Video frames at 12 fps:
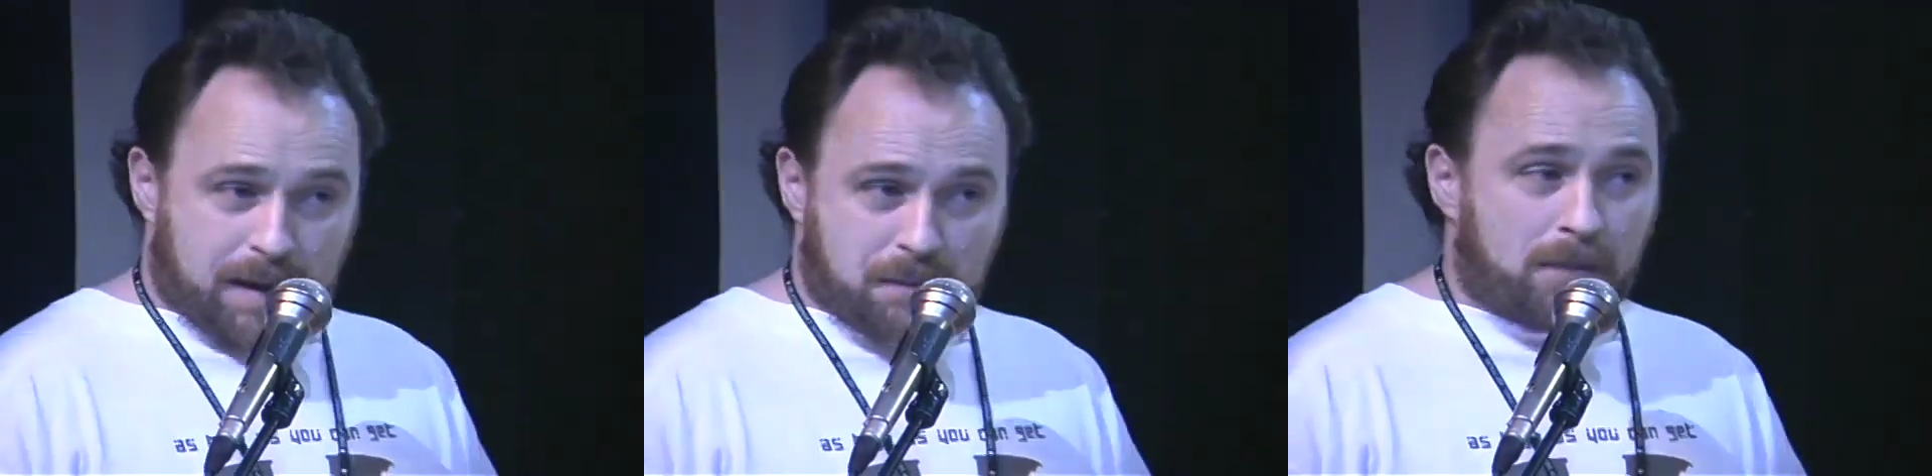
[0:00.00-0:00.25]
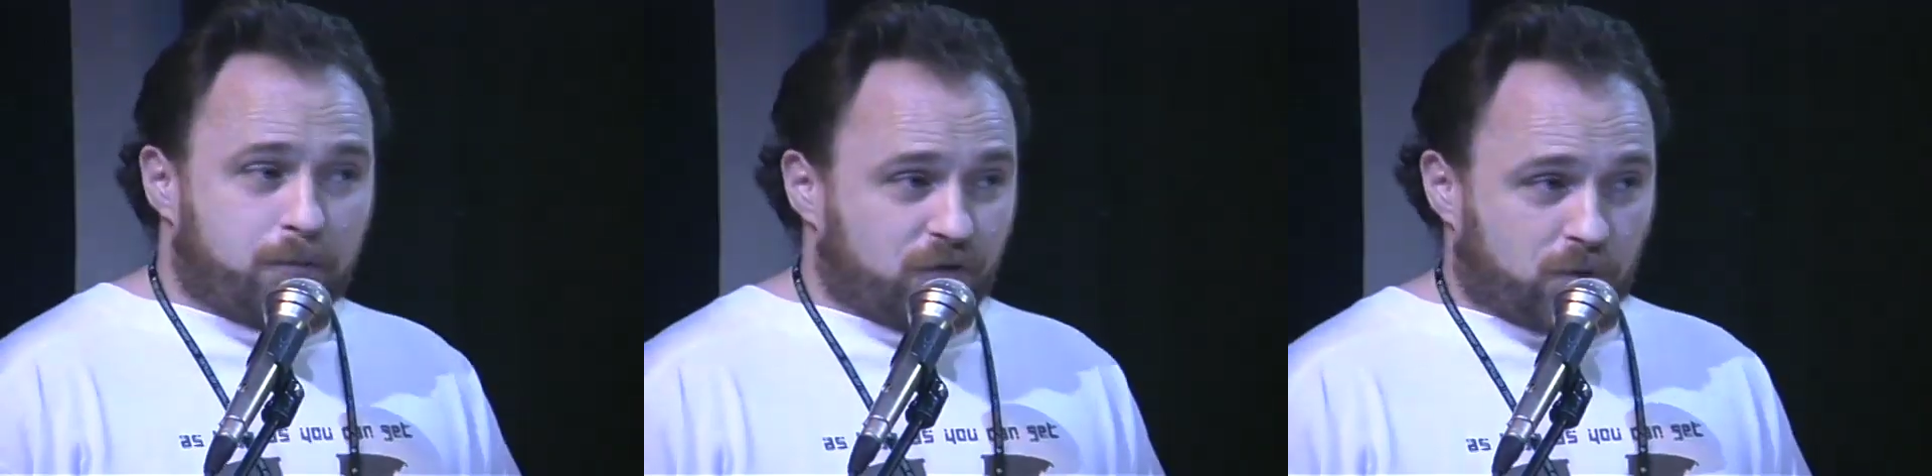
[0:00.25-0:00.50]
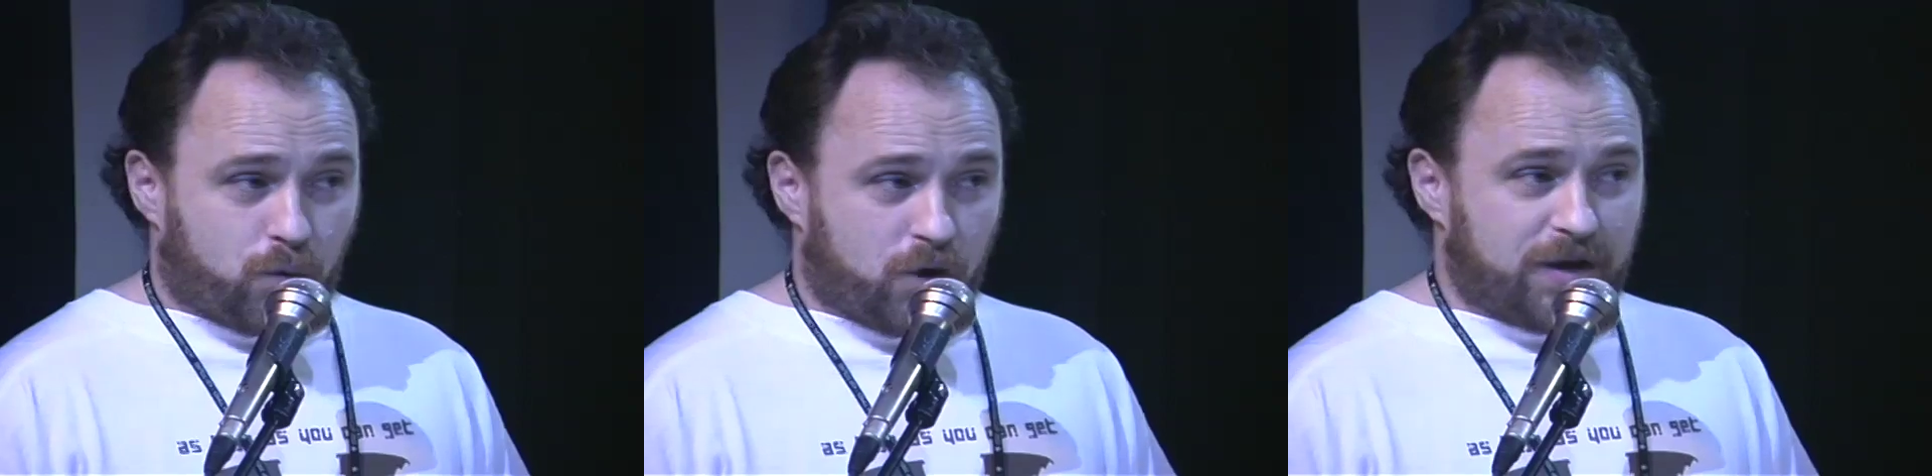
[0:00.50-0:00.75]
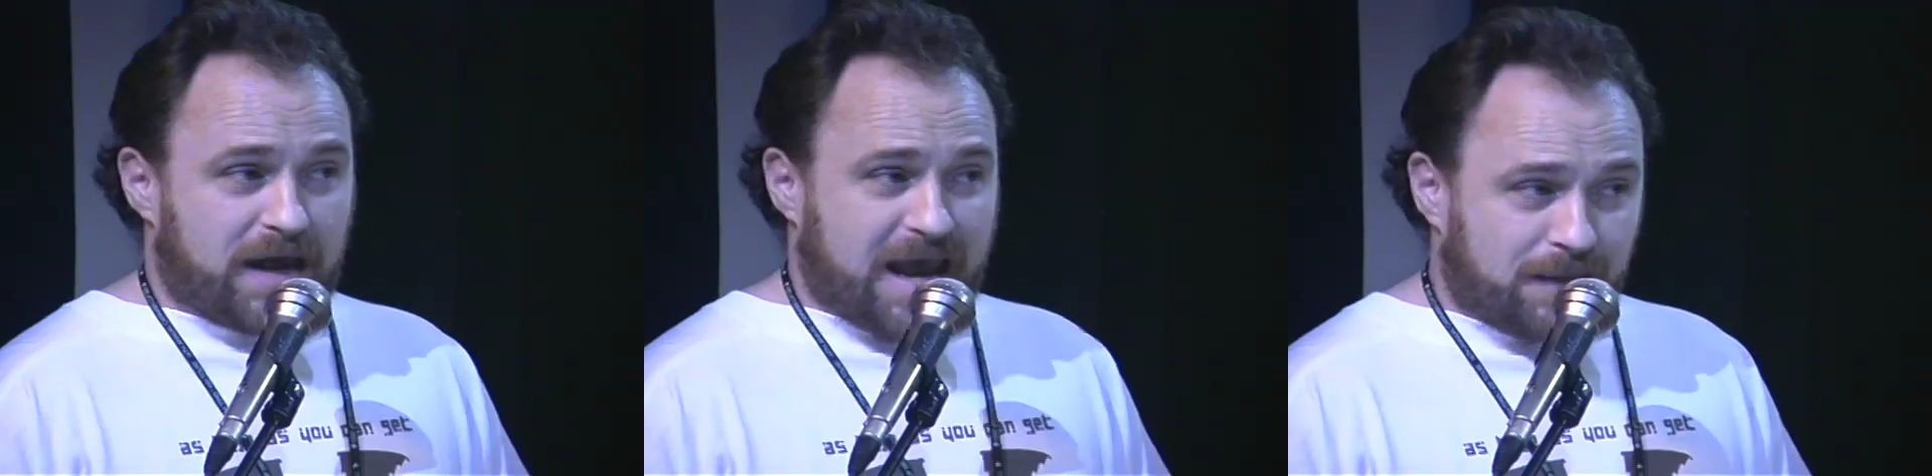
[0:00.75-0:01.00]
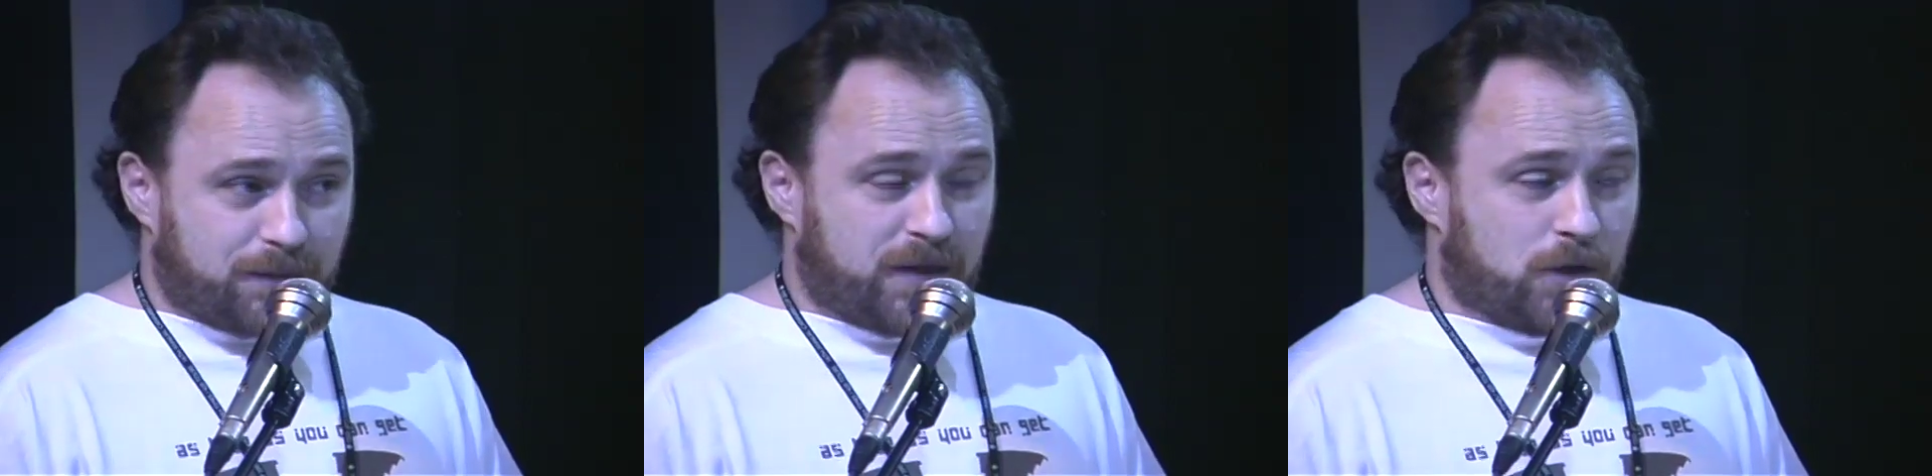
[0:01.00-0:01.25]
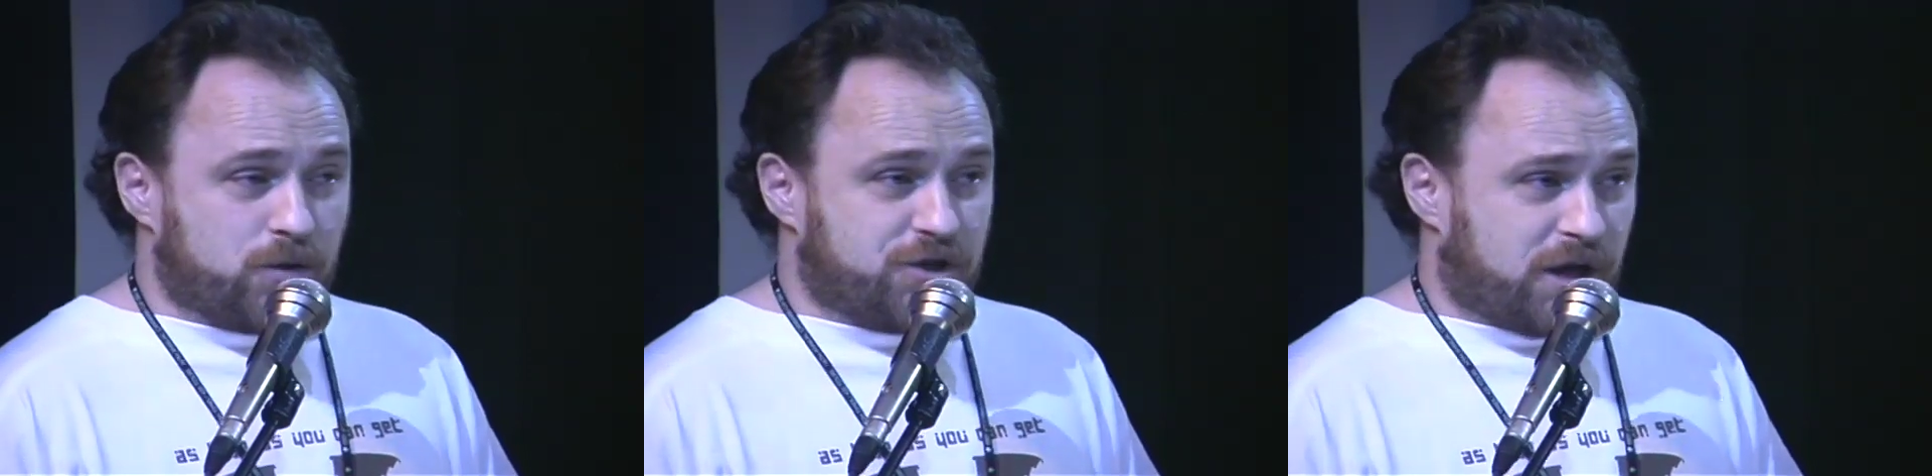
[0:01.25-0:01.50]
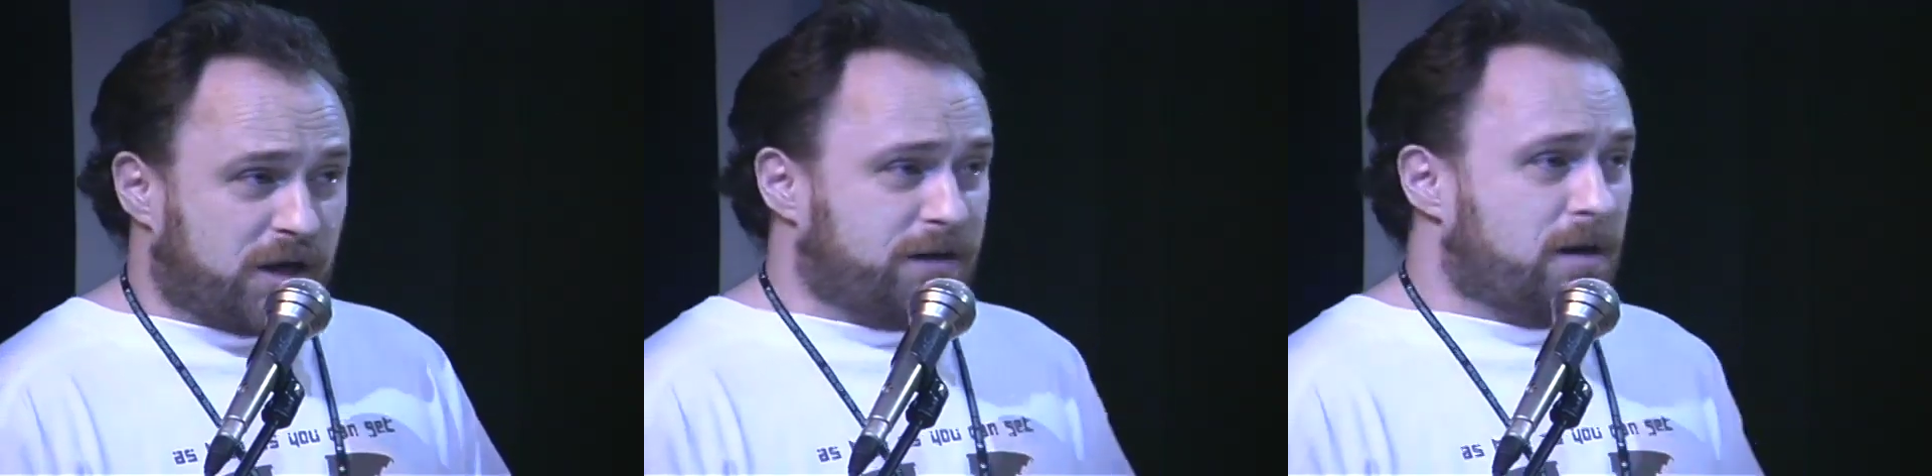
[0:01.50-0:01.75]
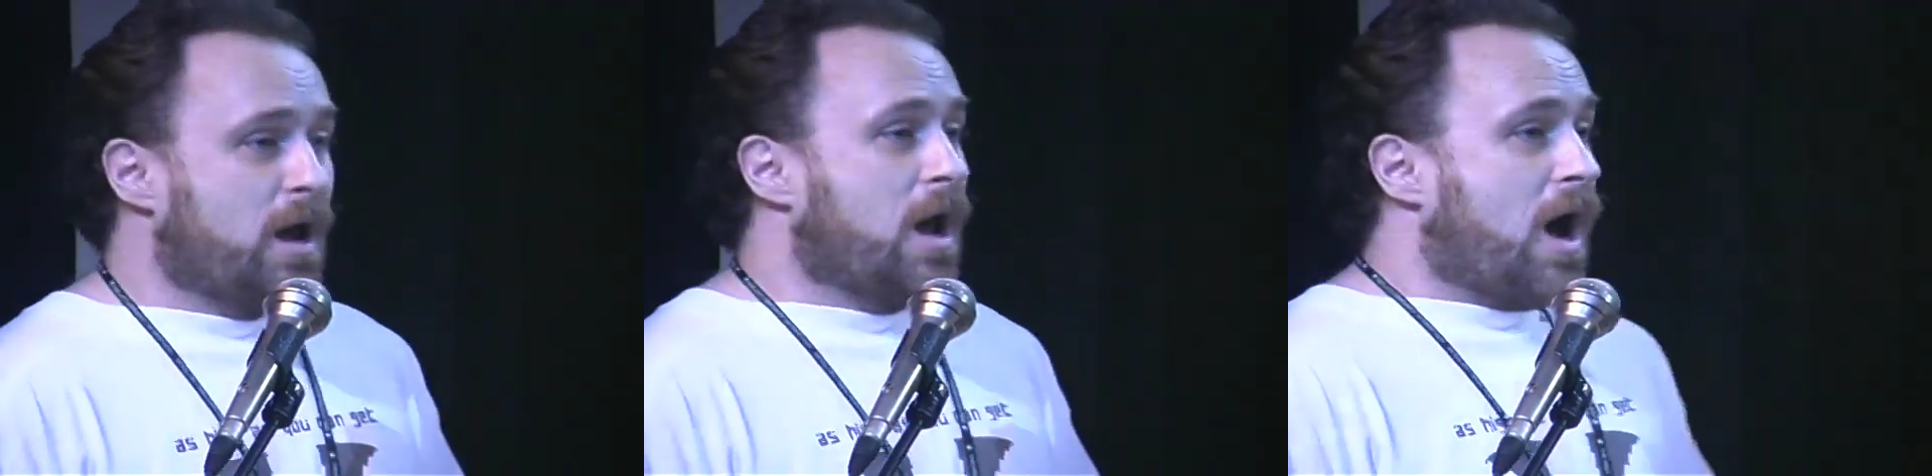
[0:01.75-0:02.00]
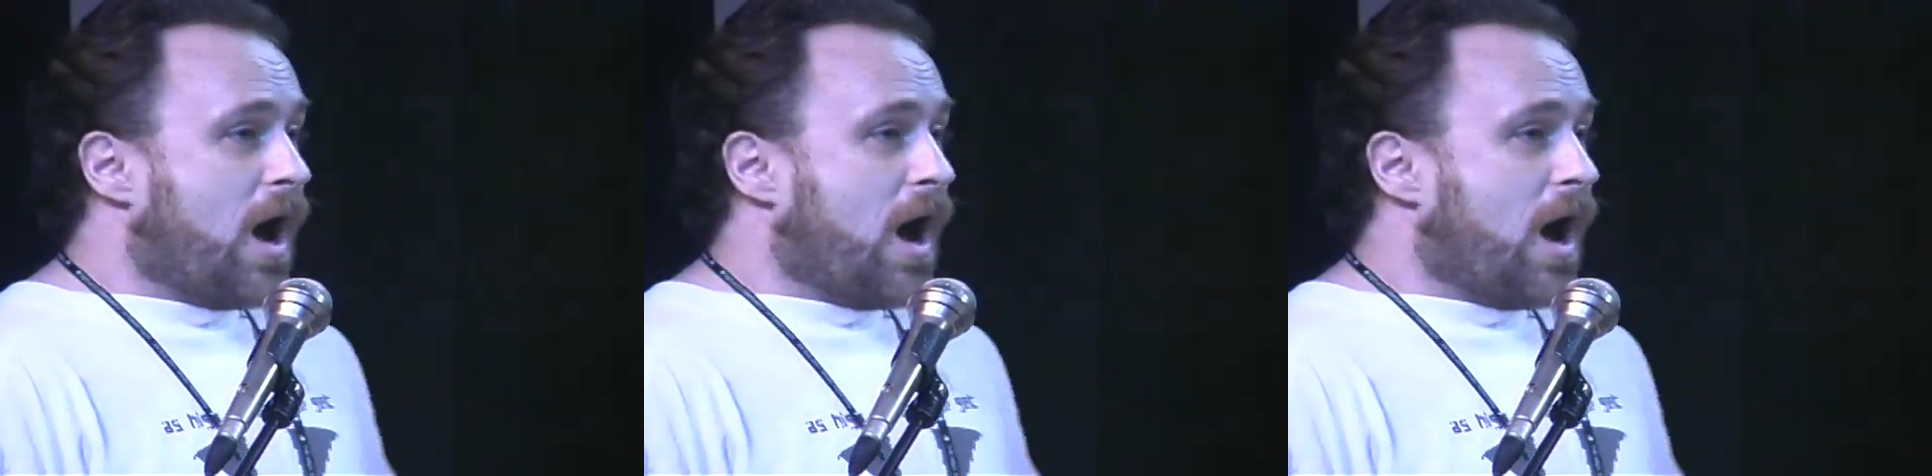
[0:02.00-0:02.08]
came up with the word entheogen.